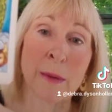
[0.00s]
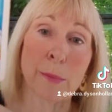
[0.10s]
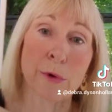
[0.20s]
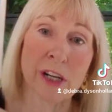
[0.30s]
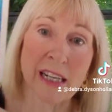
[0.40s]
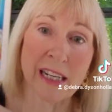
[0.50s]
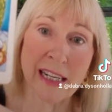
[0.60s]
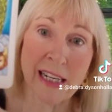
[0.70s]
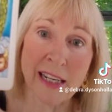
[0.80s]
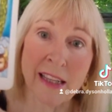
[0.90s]

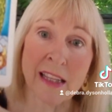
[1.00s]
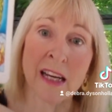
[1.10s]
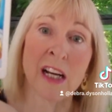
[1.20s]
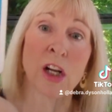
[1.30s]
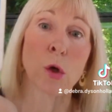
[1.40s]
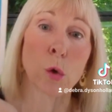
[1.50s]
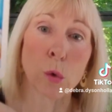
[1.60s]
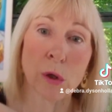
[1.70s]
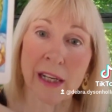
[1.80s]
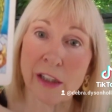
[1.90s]
breathe,
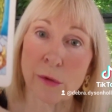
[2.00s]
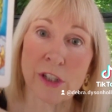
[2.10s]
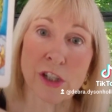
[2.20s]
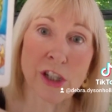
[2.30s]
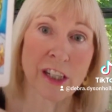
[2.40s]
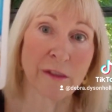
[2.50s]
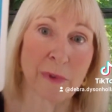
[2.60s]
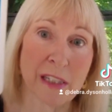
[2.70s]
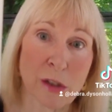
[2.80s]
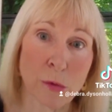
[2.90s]
look at your
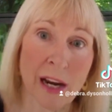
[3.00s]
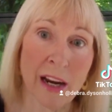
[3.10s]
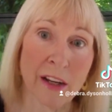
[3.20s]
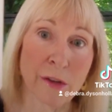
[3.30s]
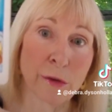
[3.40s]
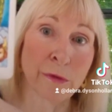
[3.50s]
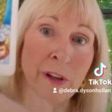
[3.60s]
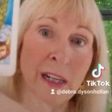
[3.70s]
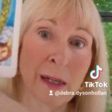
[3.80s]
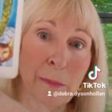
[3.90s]
achievements. Look how you've
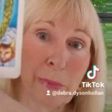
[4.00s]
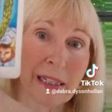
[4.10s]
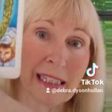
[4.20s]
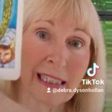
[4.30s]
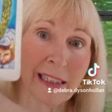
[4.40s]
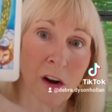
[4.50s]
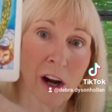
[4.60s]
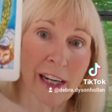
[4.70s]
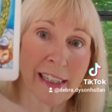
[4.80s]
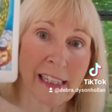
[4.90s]
been
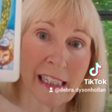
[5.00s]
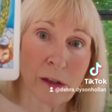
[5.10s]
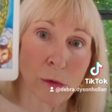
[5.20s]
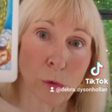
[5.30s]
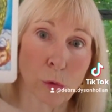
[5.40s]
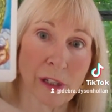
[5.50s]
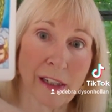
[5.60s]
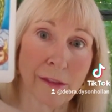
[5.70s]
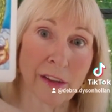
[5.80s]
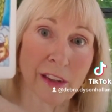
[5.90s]
like an eagle
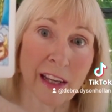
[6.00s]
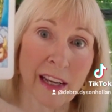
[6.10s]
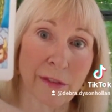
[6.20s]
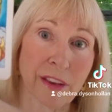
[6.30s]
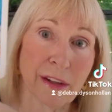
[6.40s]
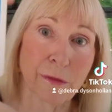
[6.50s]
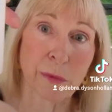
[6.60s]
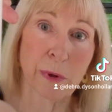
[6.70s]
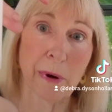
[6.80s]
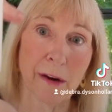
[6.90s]
looking at everything
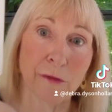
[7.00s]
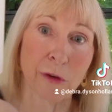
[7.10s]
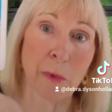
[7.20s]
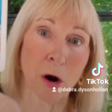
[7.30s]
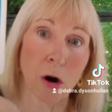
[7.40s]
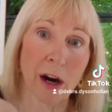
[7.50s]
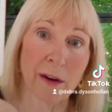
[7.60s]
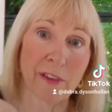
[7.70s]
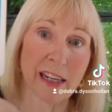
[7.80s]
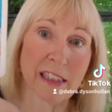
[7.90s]
from above,
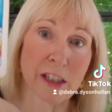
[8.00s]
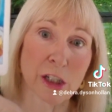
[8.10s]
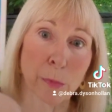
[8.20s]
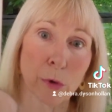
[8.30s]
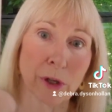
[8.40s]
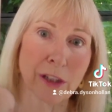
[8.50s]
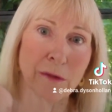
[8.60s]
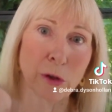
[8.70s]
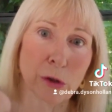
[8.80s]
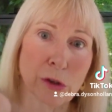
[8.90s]
higher vantage point.
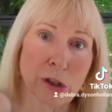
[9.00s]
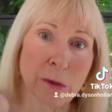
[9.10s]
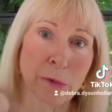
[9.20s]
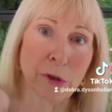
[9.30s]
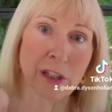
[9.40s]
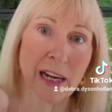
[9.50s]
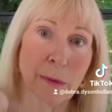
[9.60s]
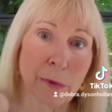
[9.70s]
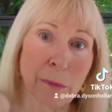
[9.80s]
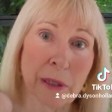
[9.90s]
You've learned to
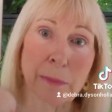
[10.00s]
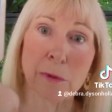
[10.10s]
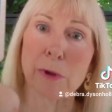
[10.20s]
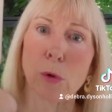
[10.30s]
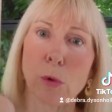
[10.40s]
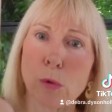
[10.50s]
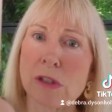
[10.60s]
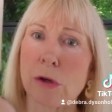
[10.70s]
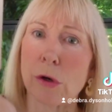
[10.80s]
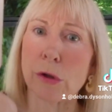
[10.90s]
communicate with people, but
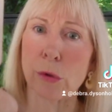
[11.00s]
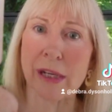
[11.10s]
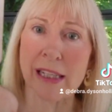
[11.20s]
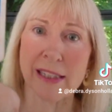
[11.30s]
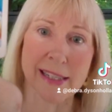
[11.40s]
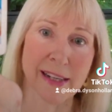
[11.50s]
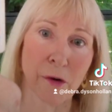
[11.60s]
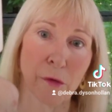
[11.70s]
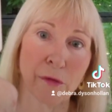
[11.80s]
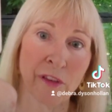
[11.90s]
also your inner
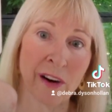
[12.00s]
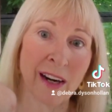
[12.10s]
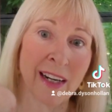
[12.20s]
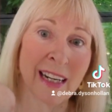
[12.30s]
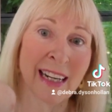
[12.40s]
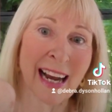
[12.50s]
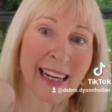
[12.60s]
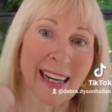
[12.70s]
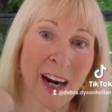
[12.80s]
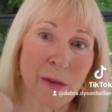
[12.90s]
self.
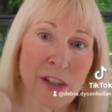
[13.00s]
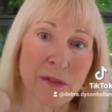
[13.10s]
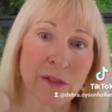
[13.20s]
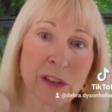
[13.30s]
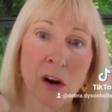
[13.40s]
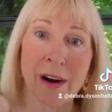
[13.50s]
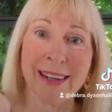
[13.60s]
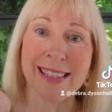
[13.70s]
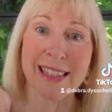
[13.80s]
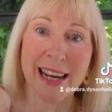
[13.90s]
Courage of the
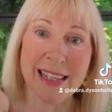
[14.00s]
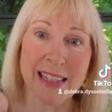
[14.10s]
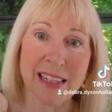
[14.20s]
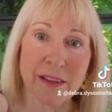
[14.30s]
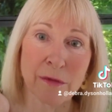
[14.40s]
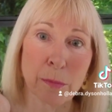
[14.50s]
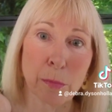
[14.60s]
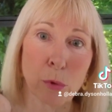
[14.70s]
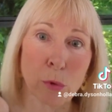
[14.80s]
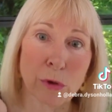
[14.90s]
lion, tenacity of the
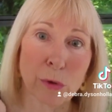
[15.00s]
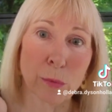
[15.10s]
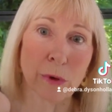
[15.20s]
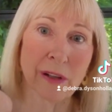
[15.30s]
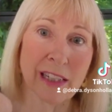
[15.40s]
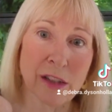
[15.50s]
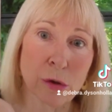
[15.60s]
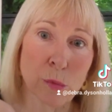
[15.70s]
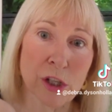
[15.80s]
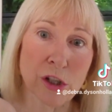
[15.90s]
bull. Your
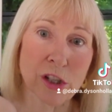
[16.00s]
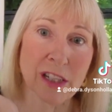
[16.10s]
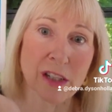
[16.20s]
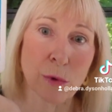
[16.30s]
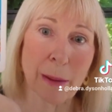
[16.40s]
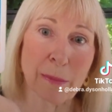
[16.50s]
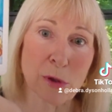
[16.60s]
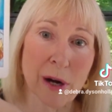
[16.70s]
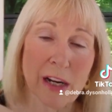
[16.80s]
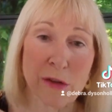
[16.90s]
intuition is wrapped
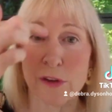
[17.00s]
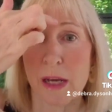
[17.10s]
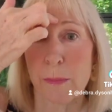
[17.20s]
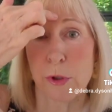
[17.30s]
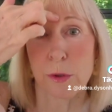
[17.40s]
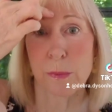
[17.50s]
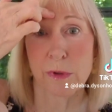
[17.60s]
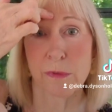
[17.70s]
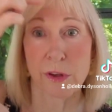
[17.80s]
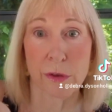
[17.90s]
around you, that purple
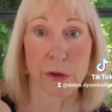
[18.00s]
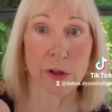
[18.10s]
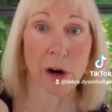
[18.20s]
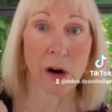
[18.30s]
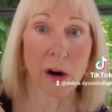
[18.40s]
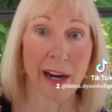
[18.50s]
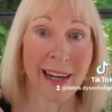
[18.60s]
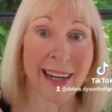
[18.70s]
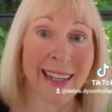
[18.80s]
of the third eye.